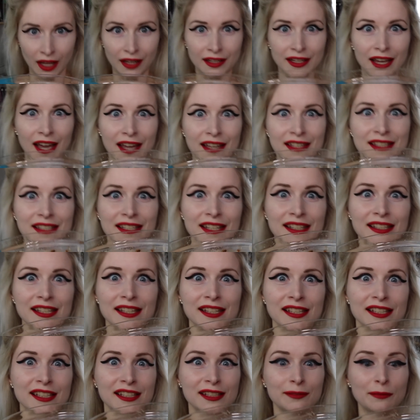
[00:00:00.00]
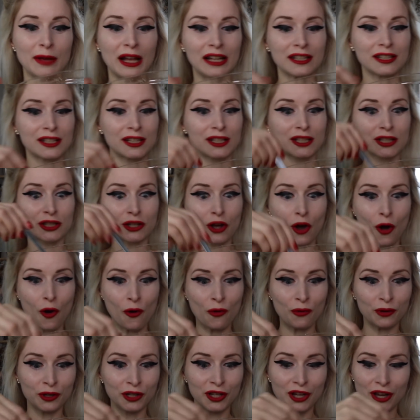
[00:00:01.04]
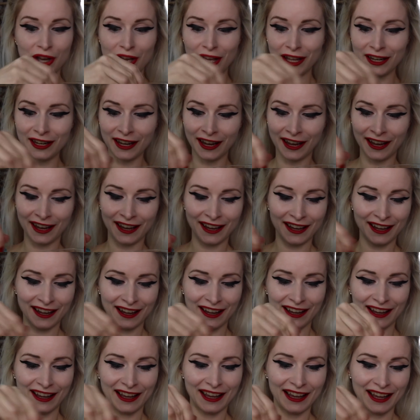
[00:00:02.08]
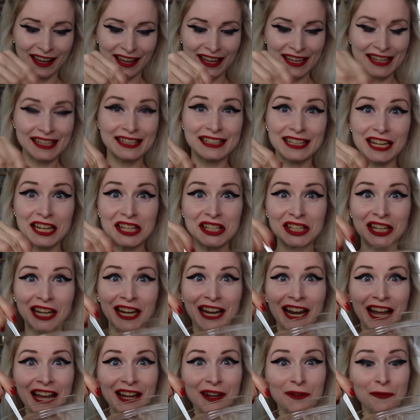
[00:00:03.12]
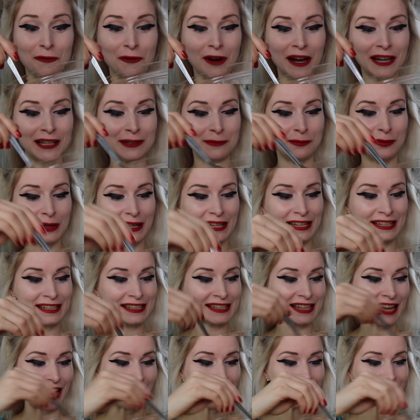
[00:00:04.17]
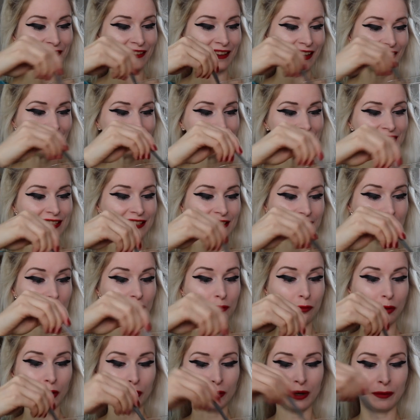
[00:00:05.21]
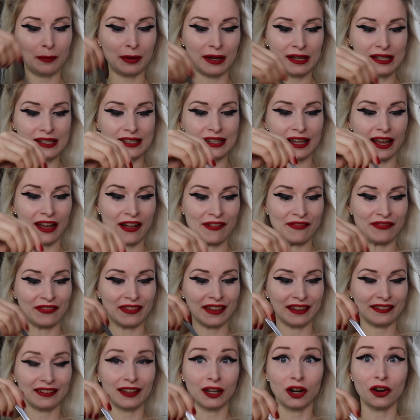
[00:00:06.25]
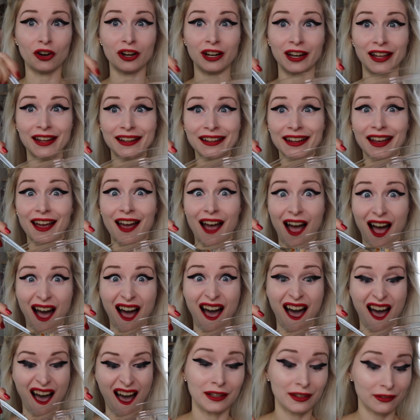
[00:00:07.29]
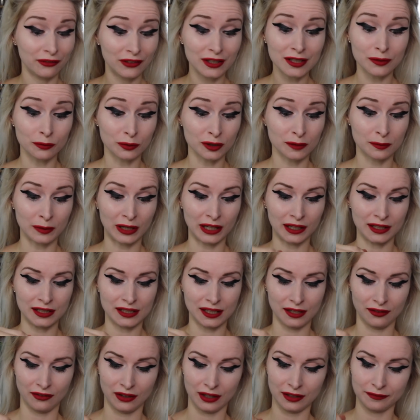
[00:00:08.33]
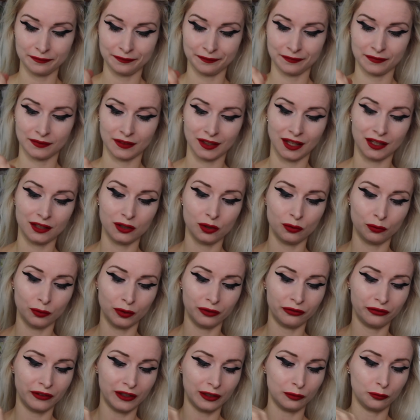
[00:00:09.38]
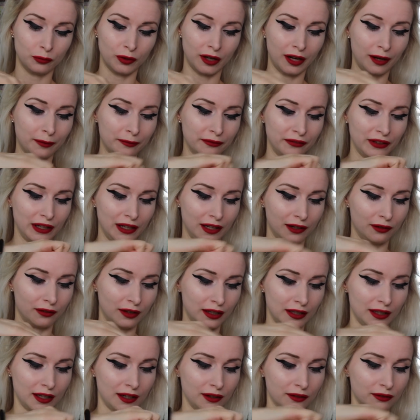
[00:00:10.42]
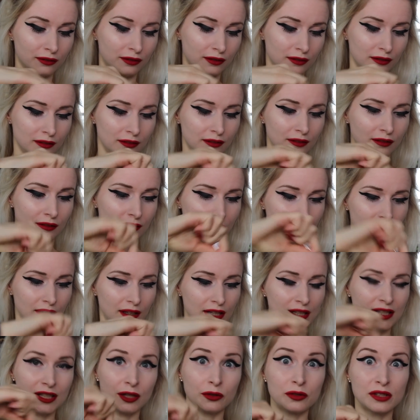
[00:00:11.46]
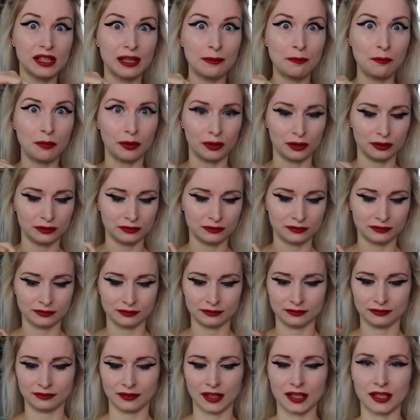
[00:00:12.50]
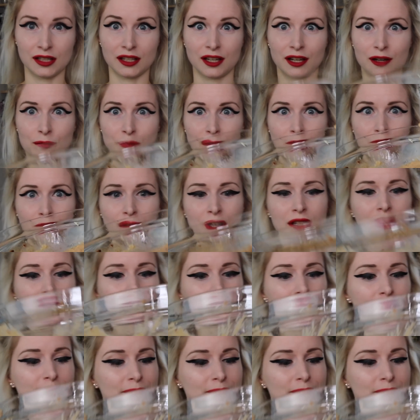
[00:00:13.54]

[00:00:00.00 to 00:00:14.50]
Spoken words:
Guys, this smells so good. It is literally like white beans and this chipotle paste and the garlic. If this was smelling TV, you would feel what I'm feeling right now. It's so simple. This is gonna be great.